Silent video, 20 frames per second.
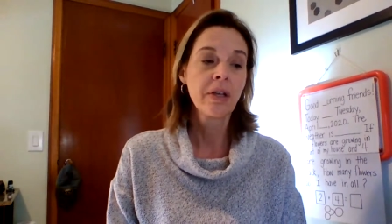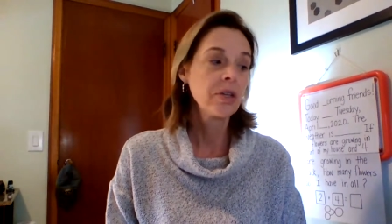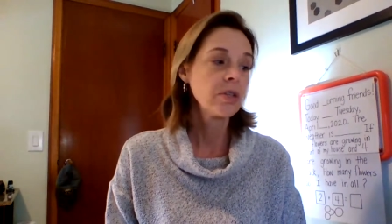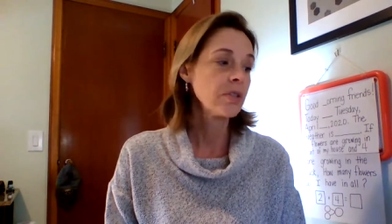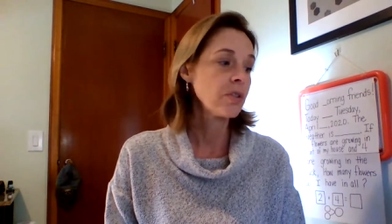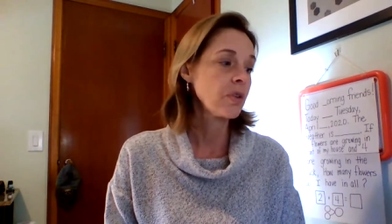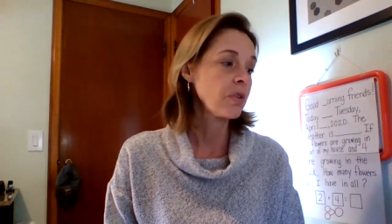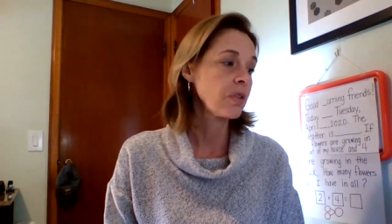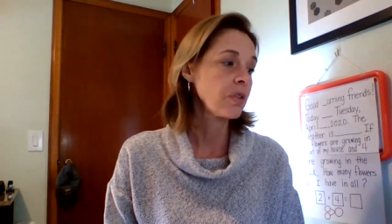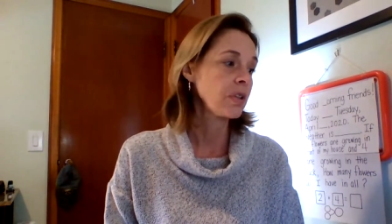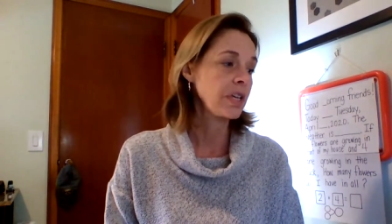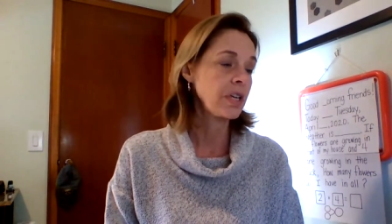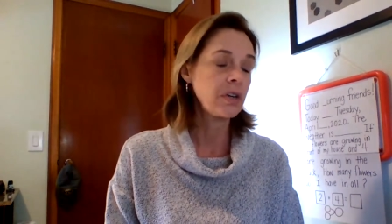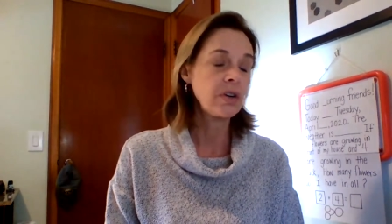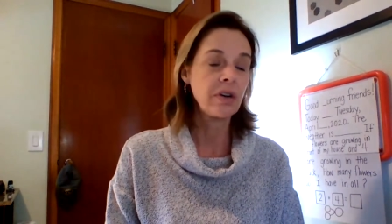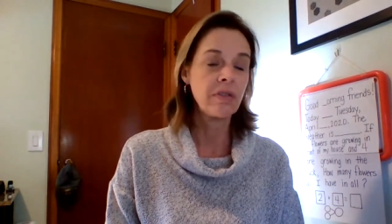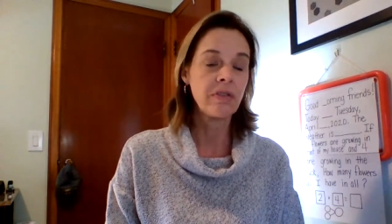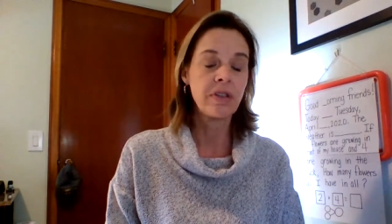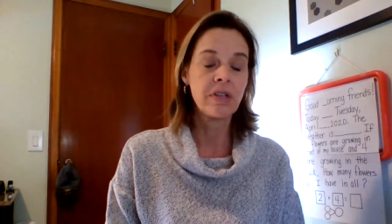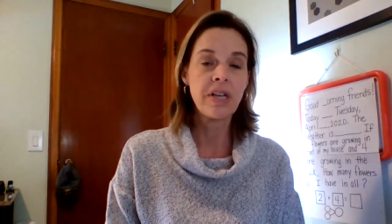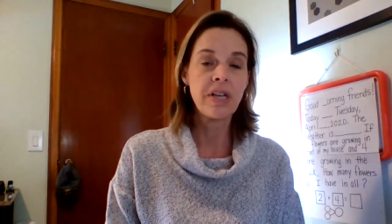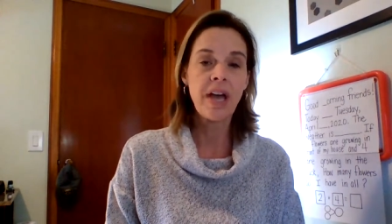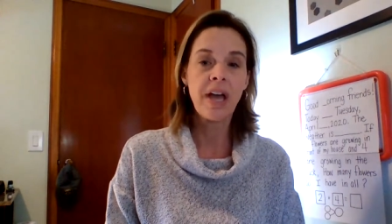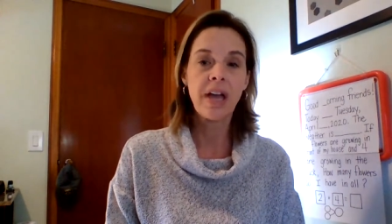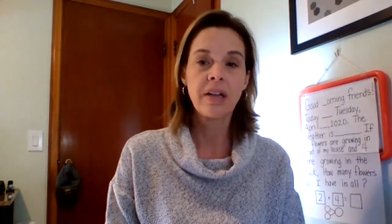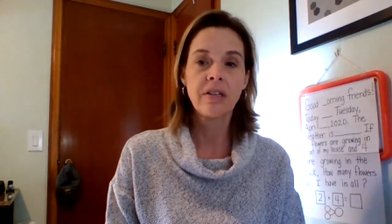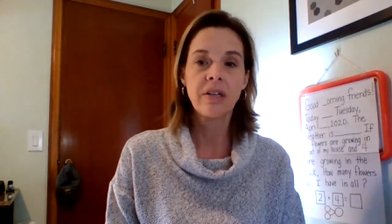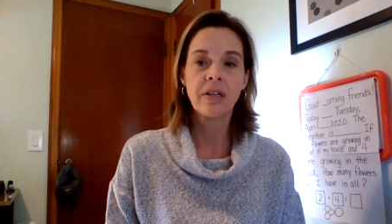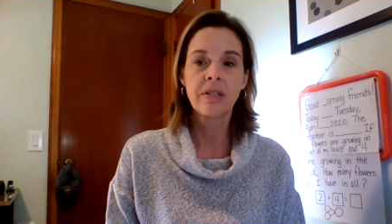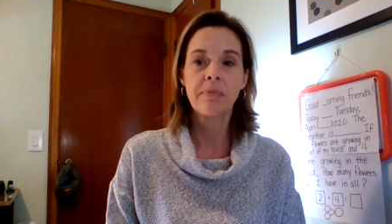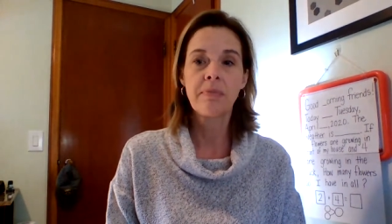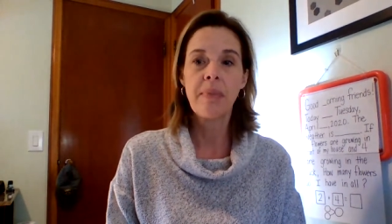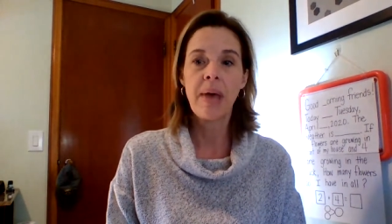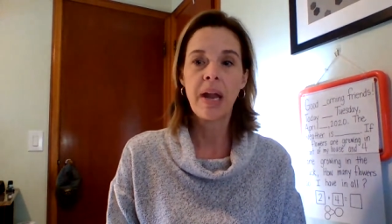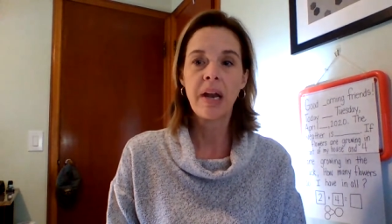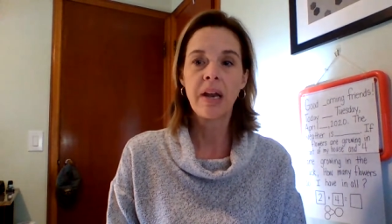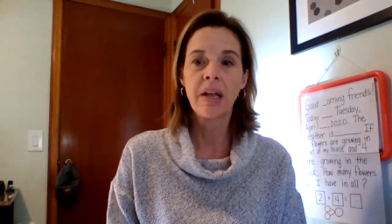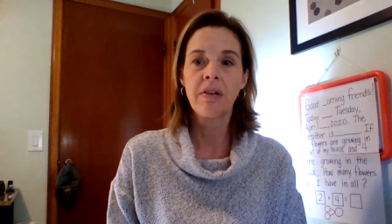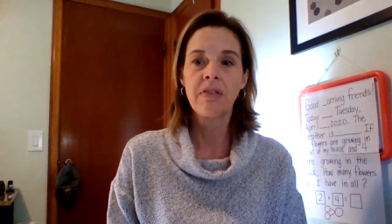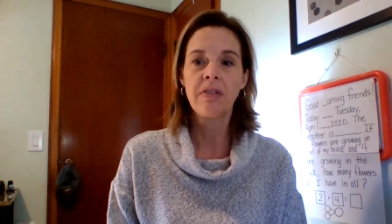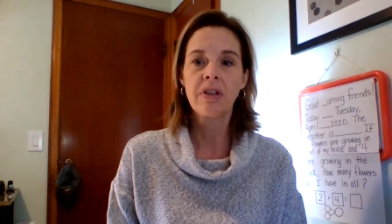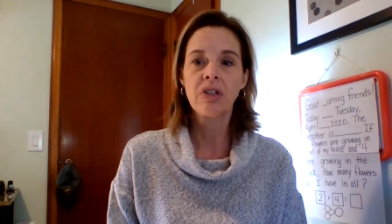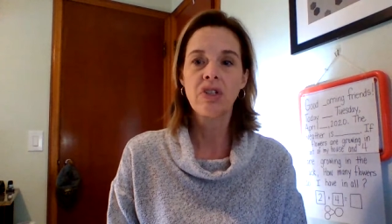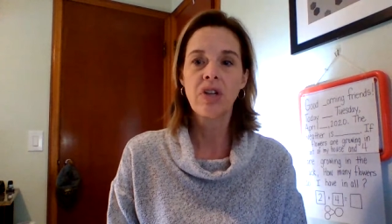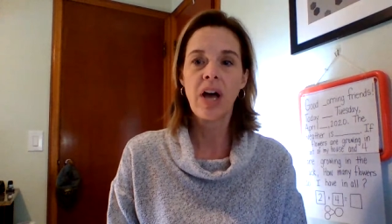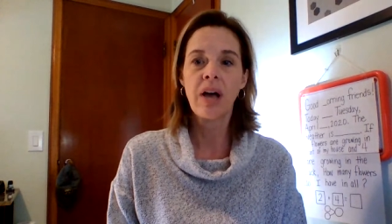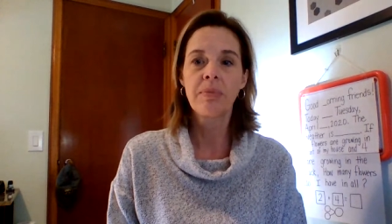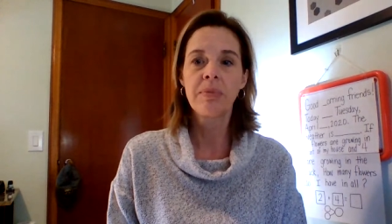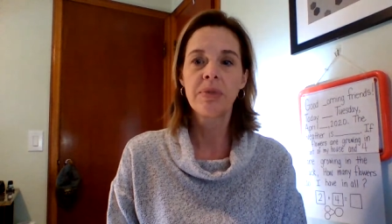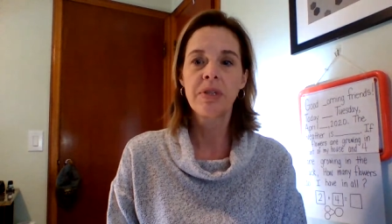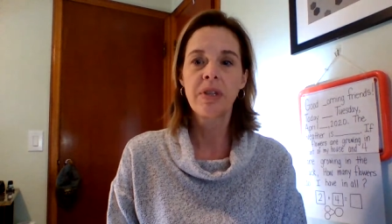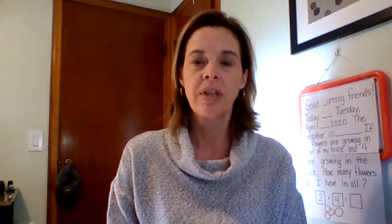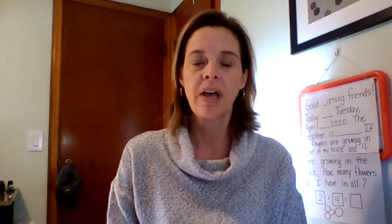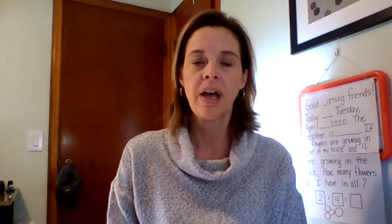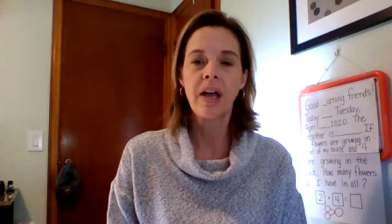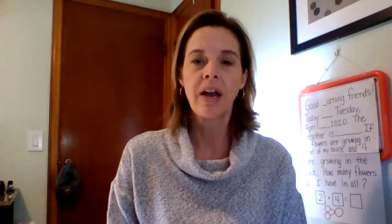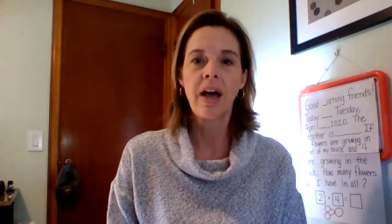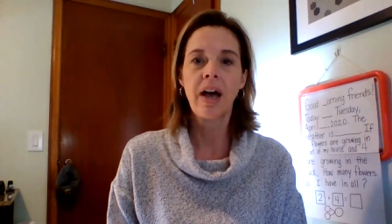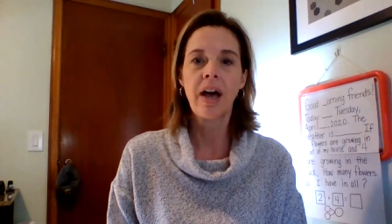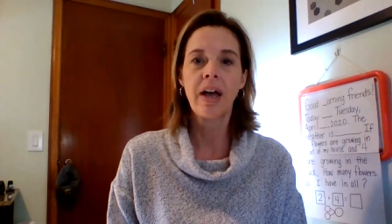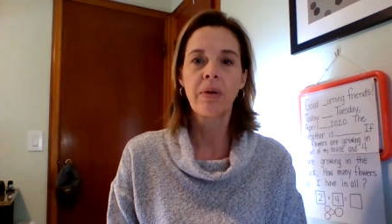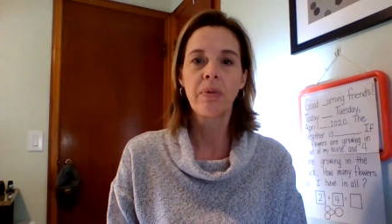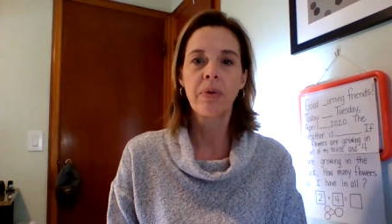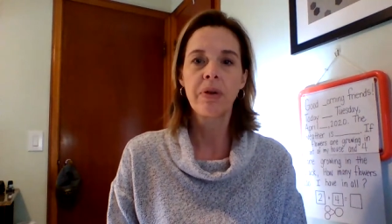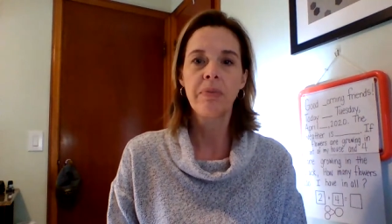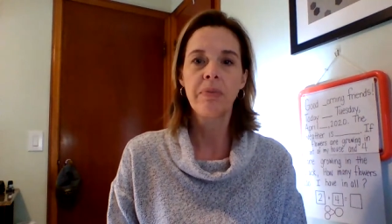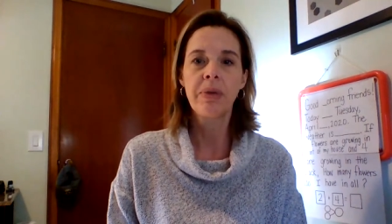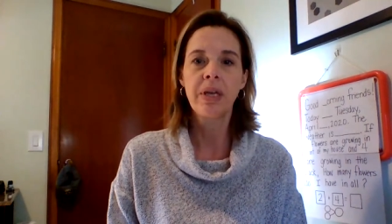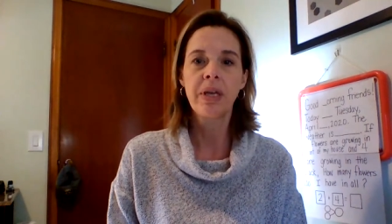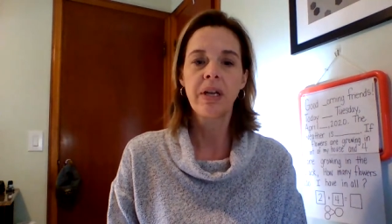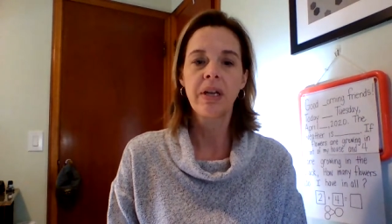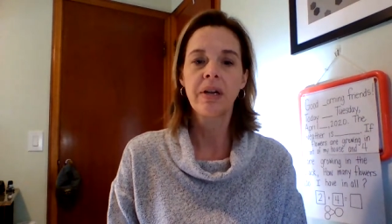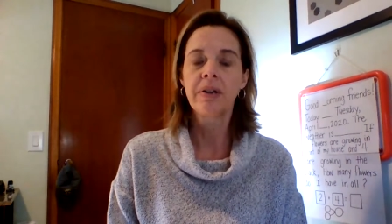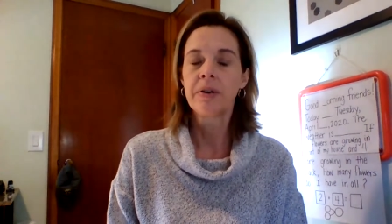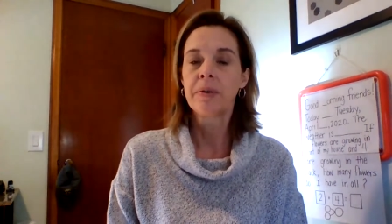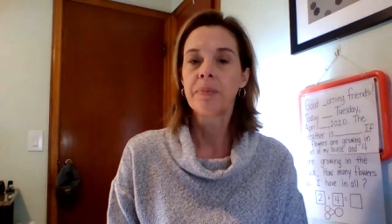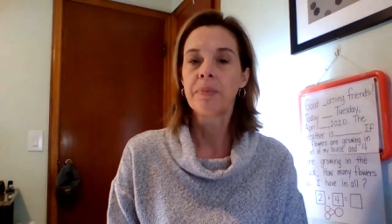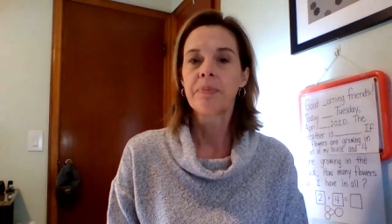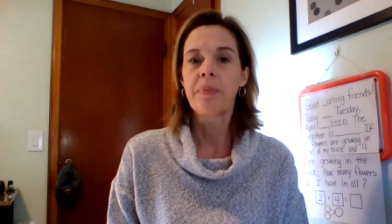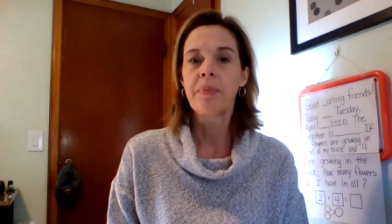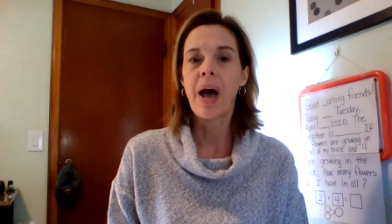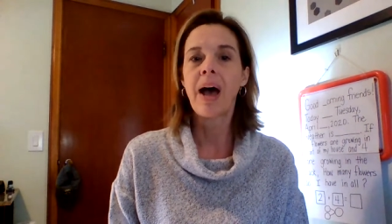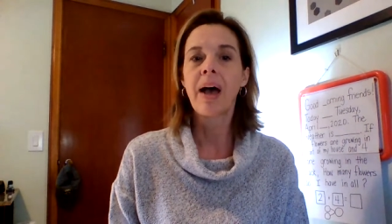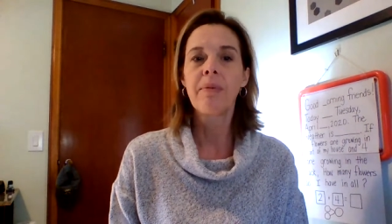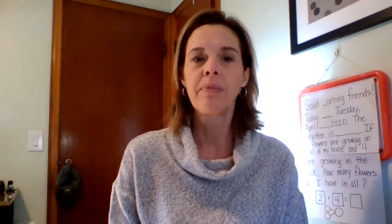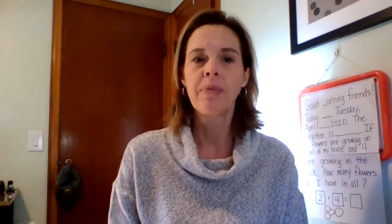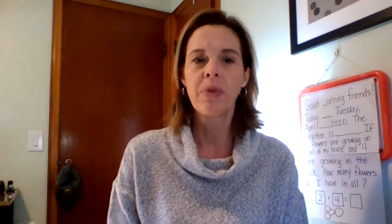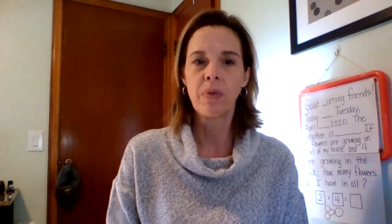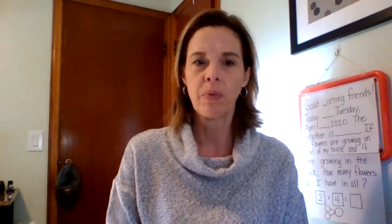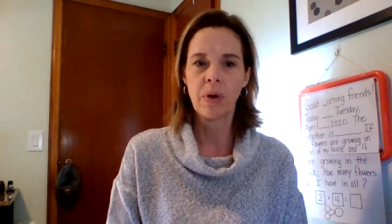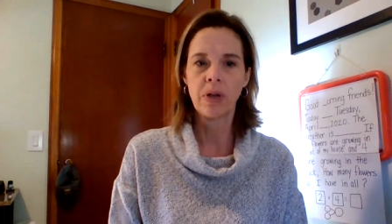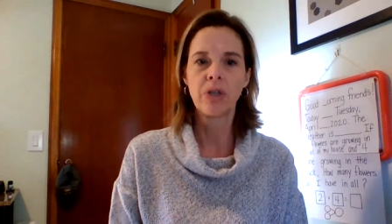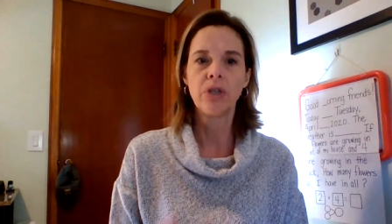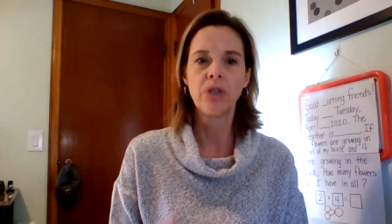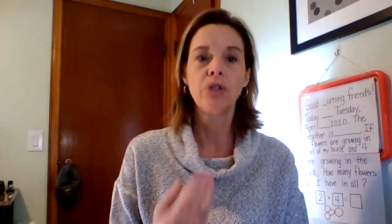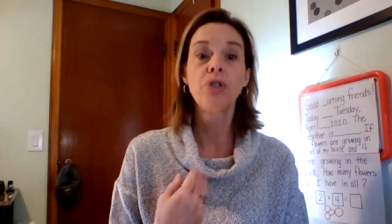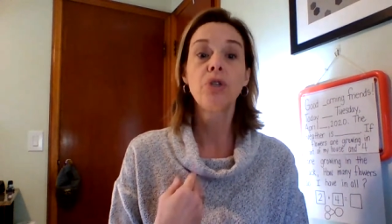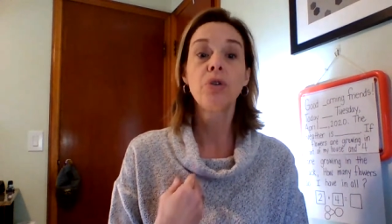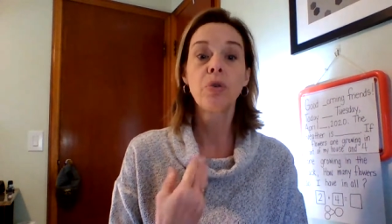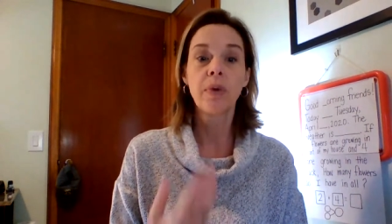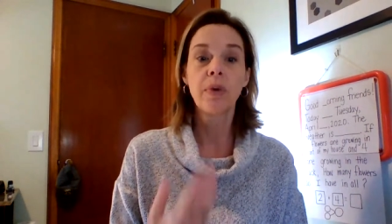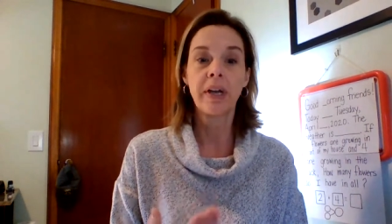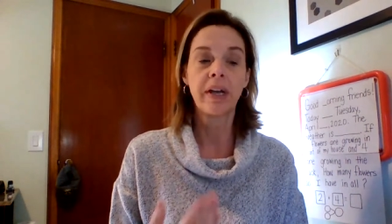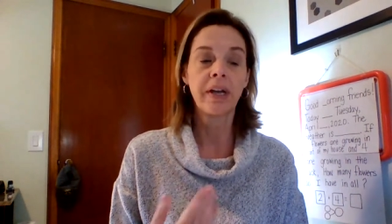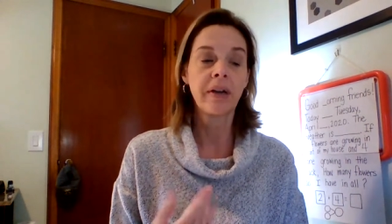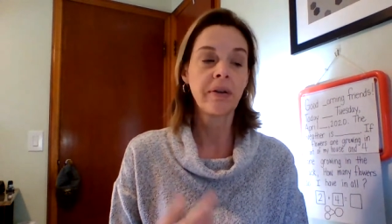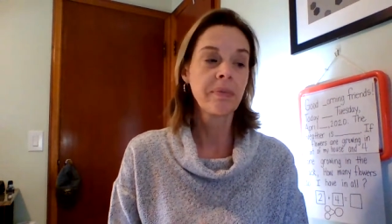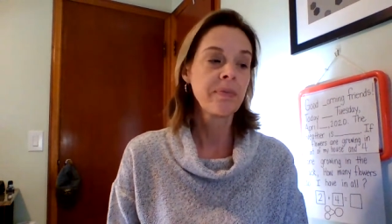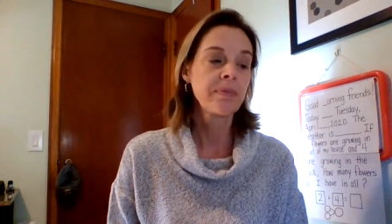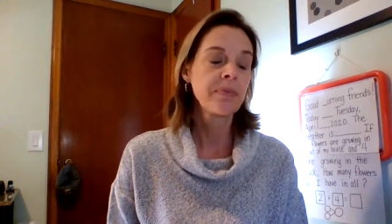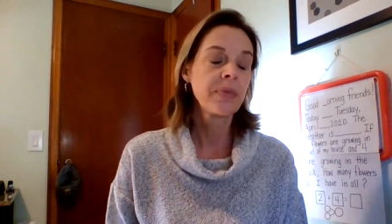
So the leader of the day does many of the jobs that I'm the one doing.